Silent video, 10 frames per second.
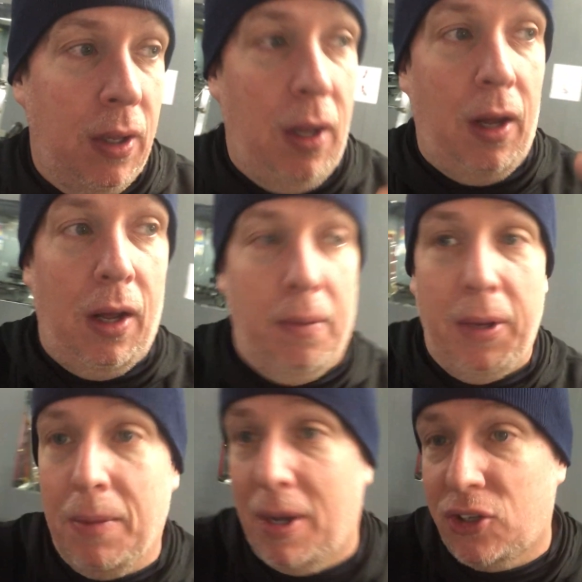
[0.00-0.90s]
Uh,
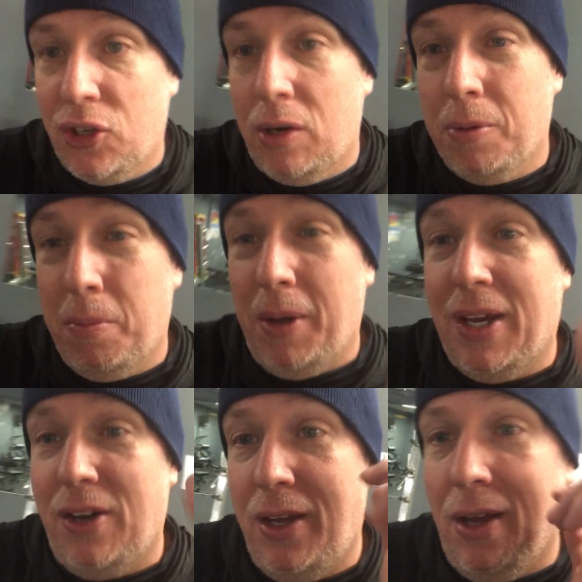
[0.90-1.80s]
me and my son will be
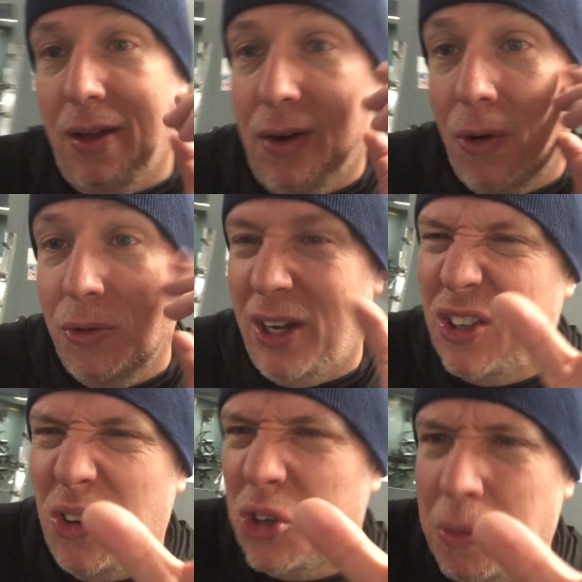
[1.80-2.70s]
making a, uh, our own like
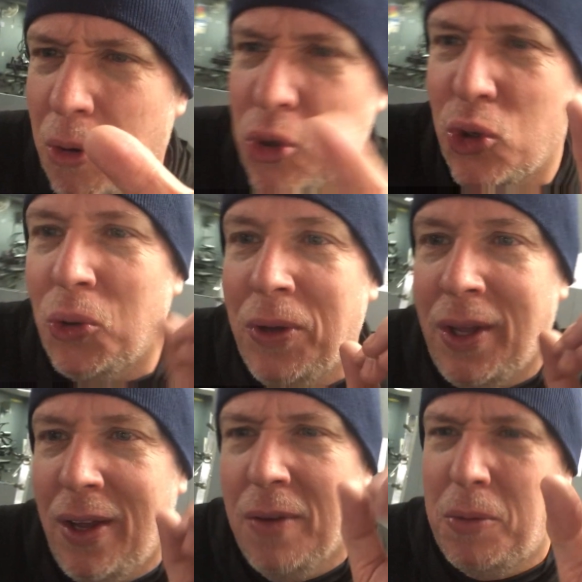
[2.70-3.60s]
little commercial
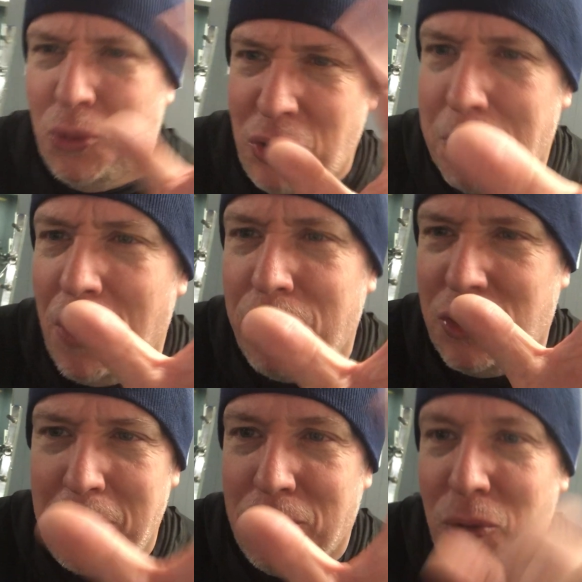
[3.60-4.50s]
between the
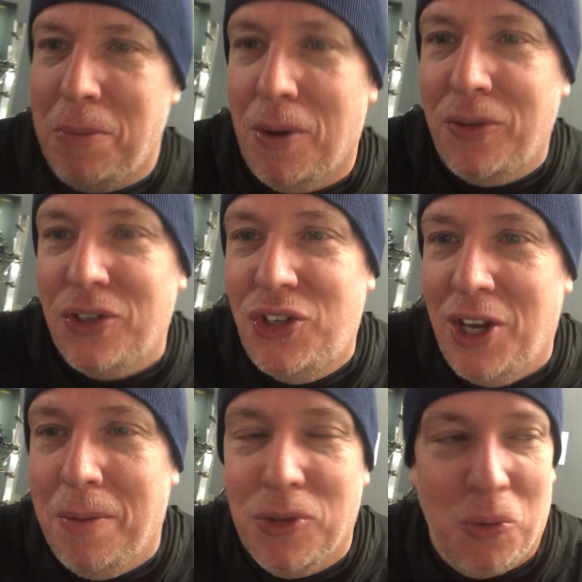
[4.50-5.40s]
both between both the
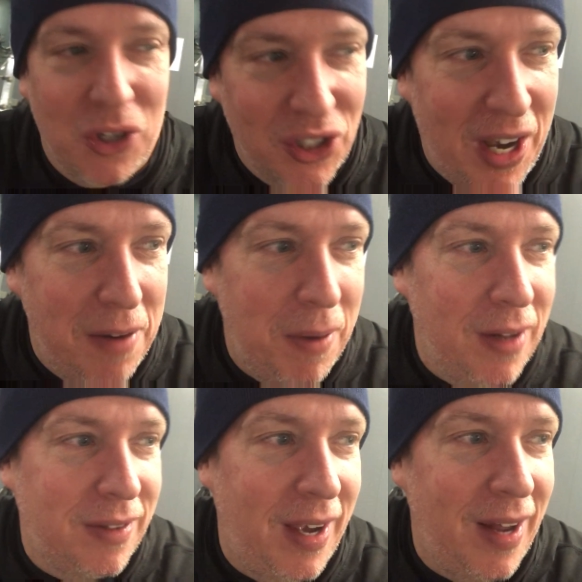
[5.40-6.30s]
gyms. We're excited
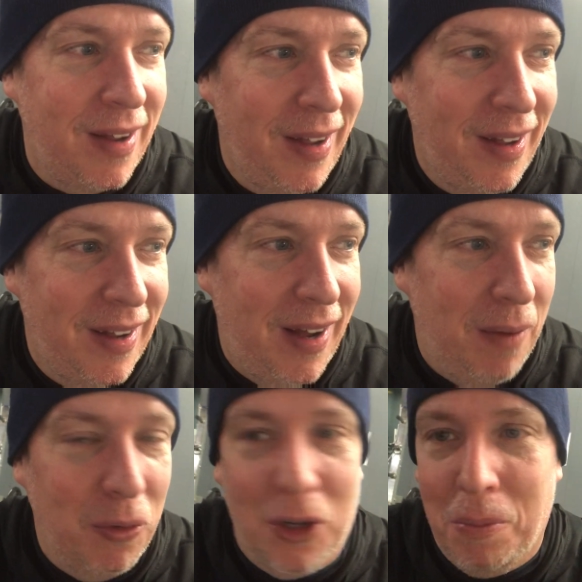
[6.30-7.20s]
about that.
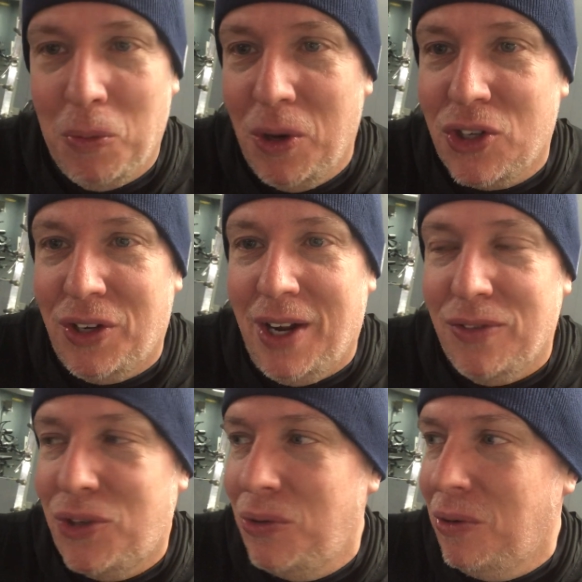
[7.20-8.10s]
Um, we're going to be reaching
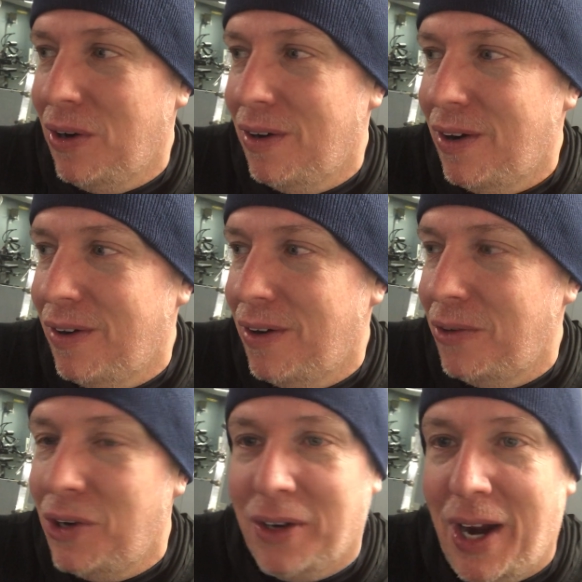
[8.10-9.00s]
out to our, our,
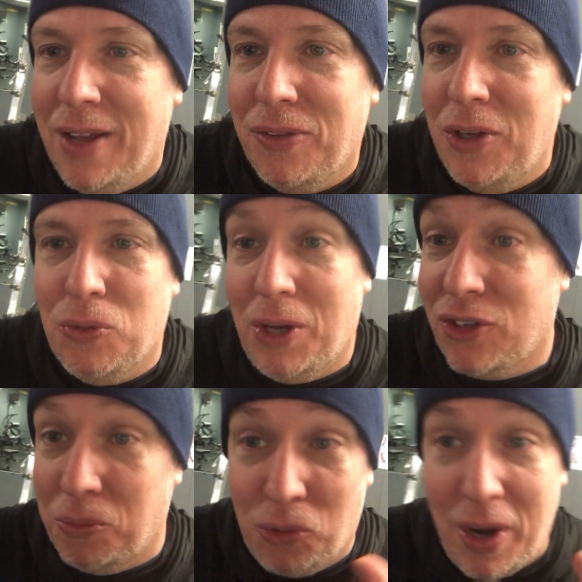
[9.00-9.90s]
our, young athletes. We got
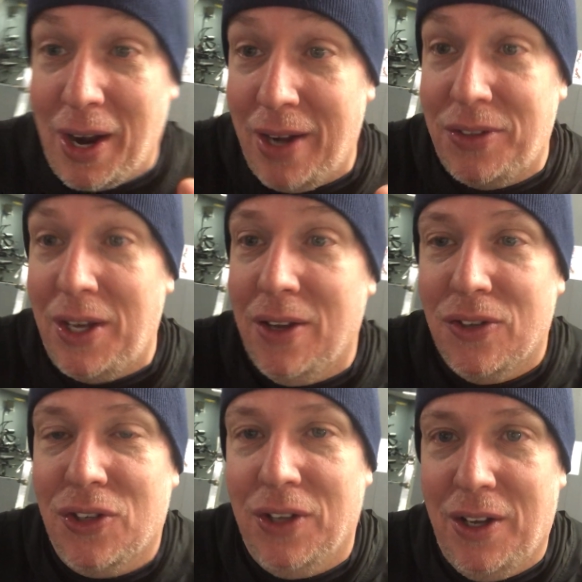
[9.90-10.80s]
some great
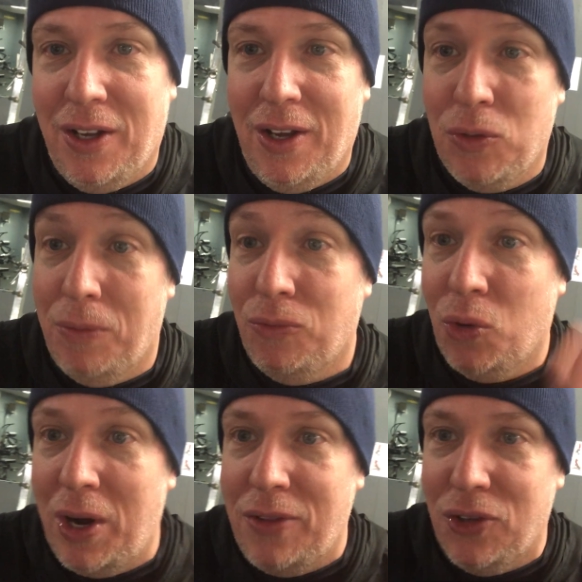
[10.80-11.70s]
ideas uh, as we've
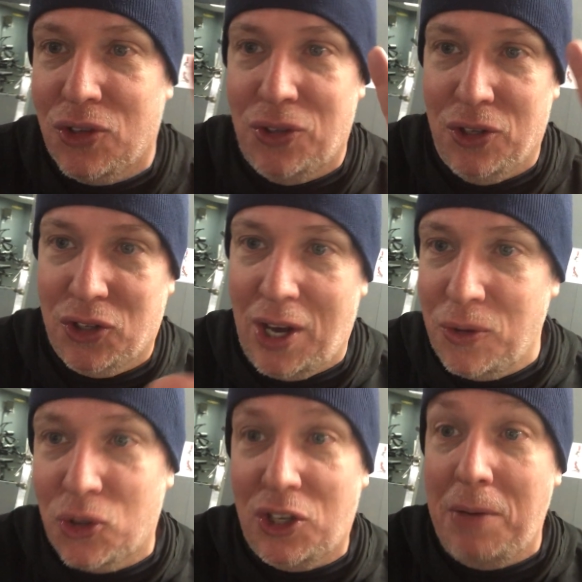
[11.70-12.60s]
created this this
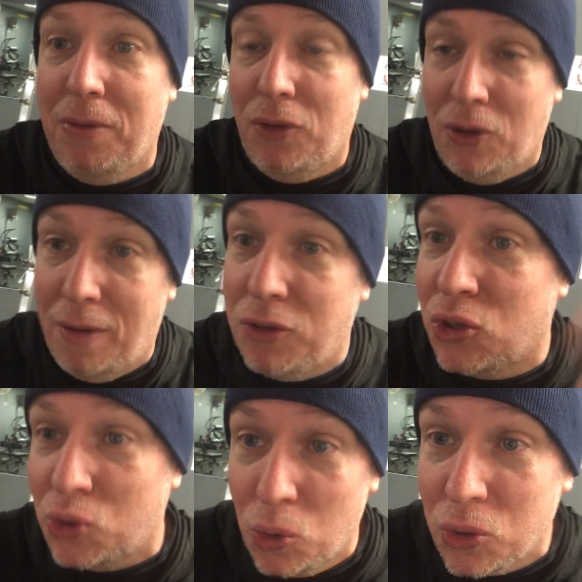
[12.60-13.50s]
color scheme of the of the
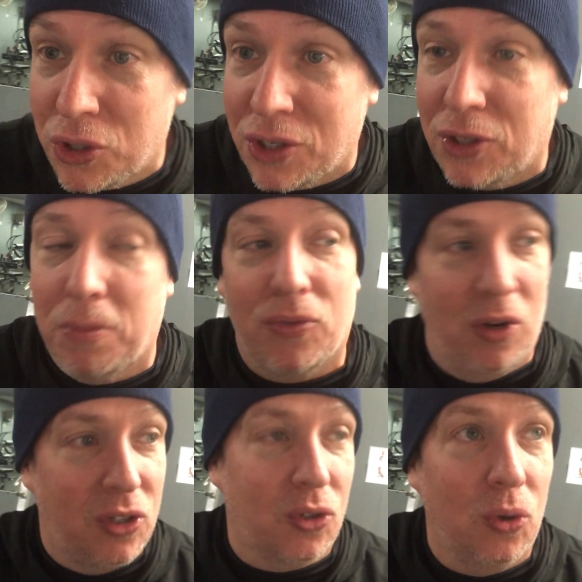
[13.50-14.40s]
school systems for
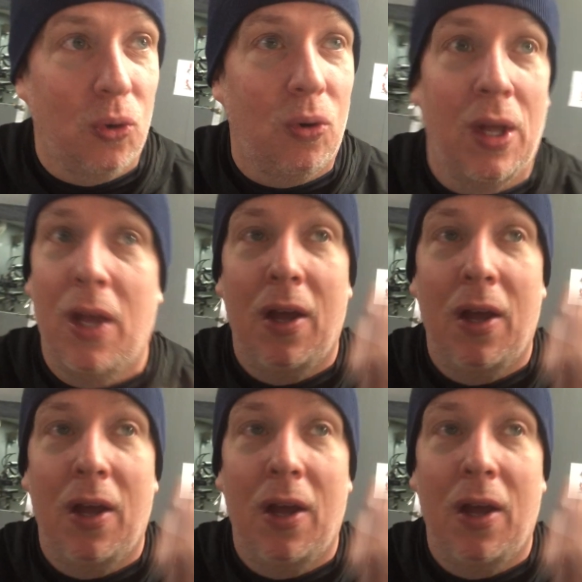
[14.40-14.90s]
each school.